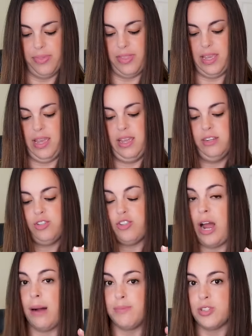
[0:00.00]
The
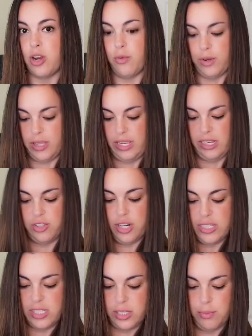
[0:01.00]
straps are really
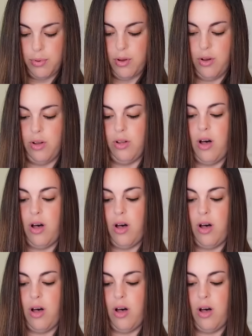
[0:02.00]
adjustable.